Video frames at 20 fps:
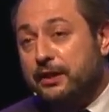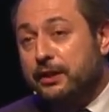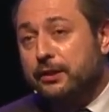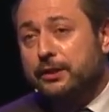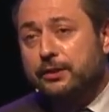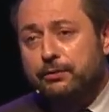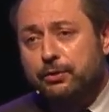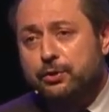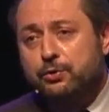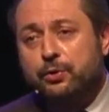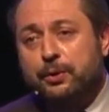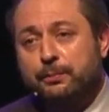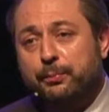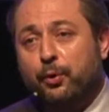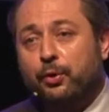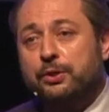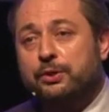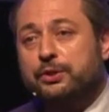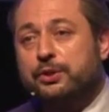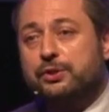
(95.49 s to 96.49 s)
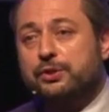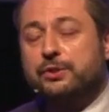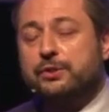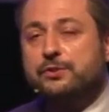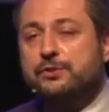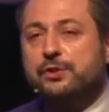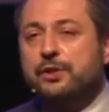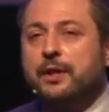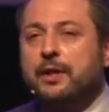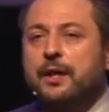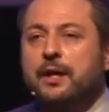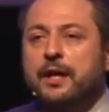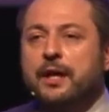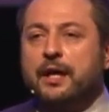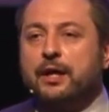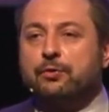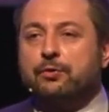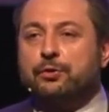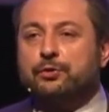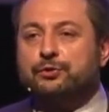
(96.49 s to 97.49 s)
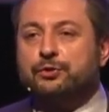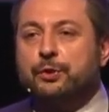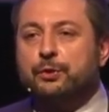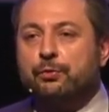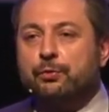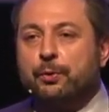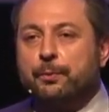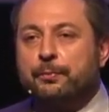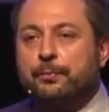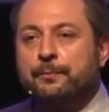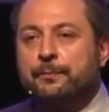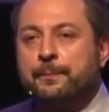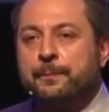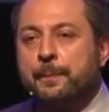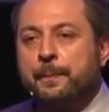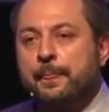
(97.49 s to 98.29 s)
and individual politicians across Europe.